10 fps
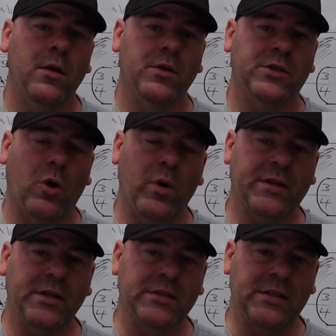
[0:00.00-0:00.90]
So
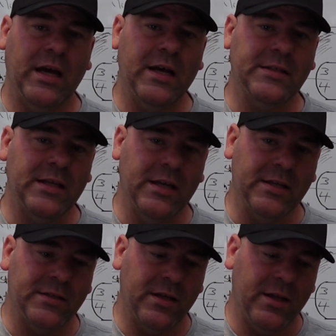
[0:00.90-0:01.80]
what this does
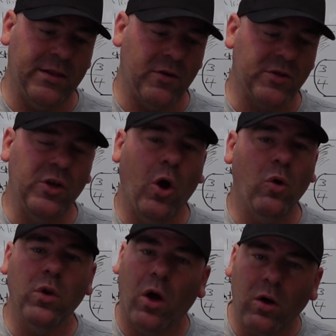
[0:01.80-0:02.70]
is there's
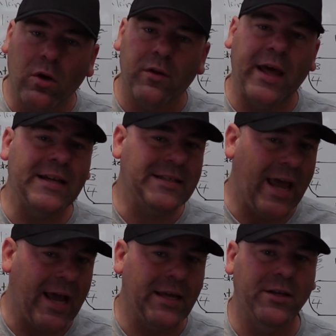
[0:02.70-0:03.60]
no longer that
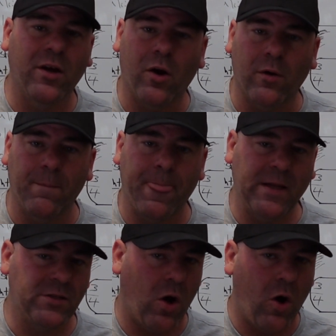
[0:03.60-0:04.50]
tacky dirt.
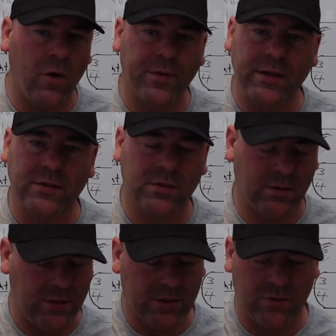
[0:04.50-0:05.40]
It's all
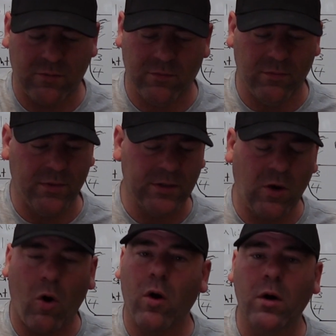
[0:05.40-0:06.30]
this
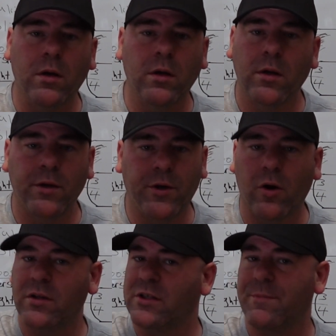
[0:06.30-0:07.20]
hard
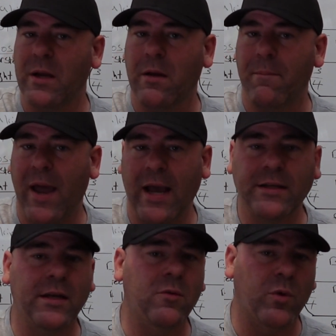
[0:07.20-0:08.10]
dirt that's been
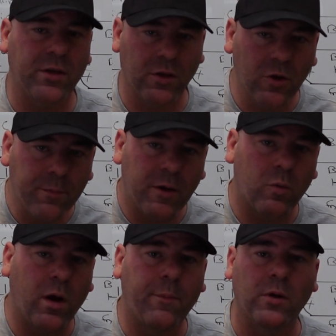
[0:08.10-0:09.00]
compacted with a little bit
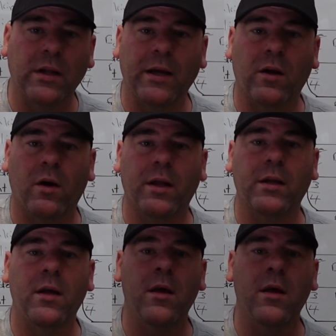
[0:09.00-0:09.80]
of rubber laying on it.